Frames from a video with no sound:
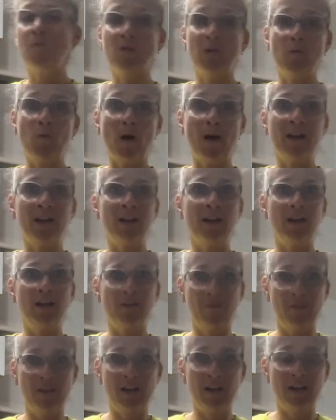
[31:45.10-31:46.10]
re-wet it
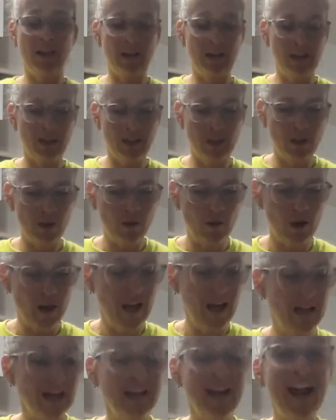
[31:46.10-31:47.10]
if they needed to.
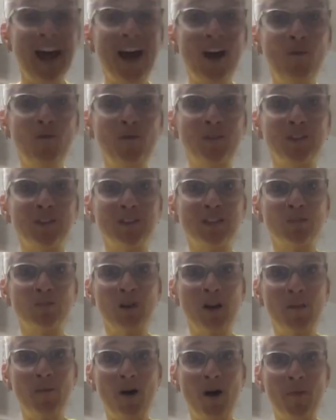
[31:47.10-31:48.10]
Now with the
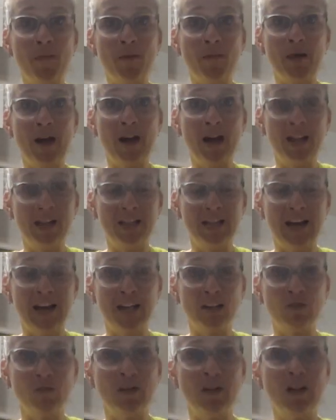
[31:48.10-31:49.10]
spray mop
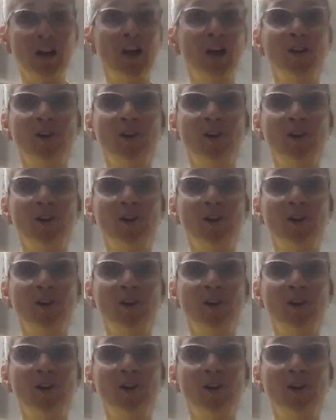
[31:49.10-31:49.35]
attachment,